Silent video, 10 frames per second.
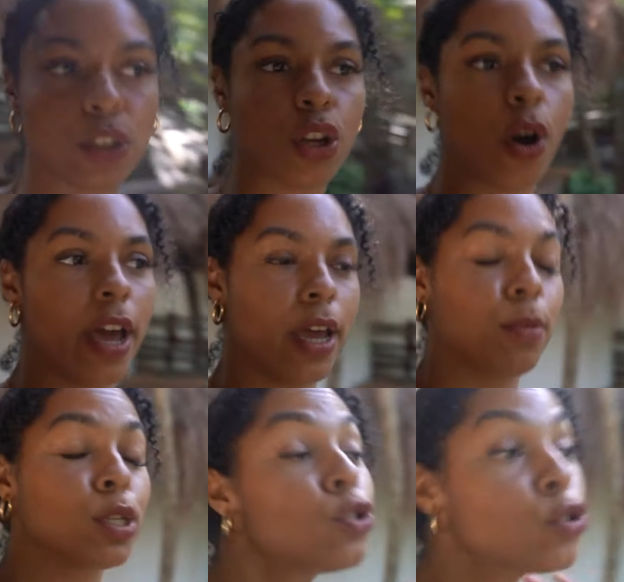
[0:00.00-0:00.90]
so I am
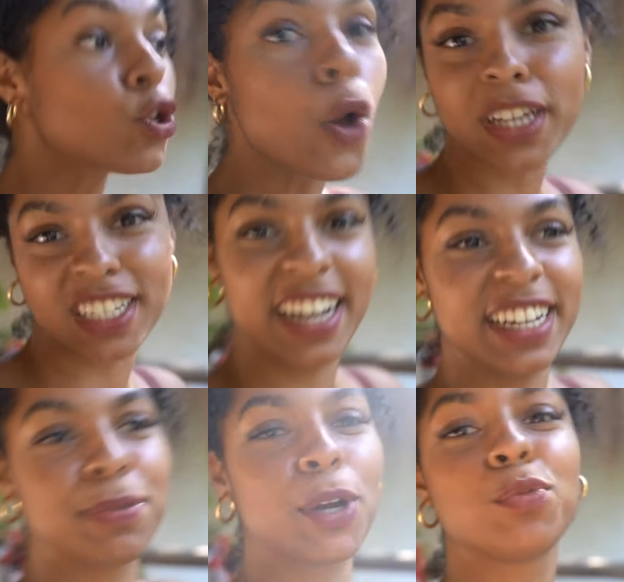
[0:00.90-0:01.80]
so
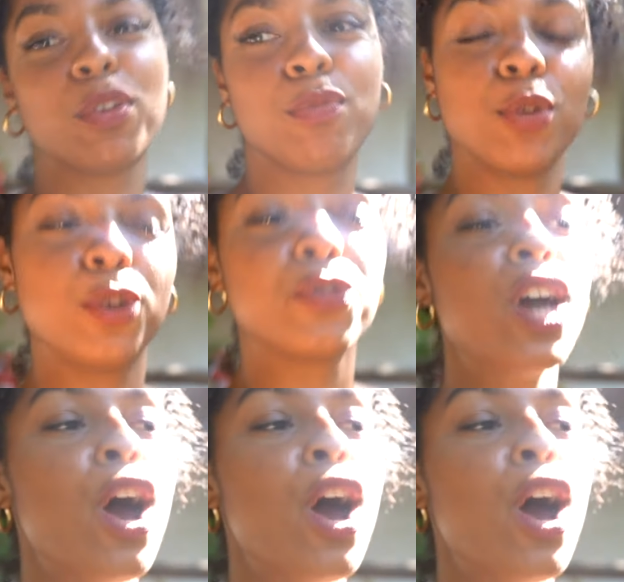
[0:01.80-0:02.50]
excited because we've moved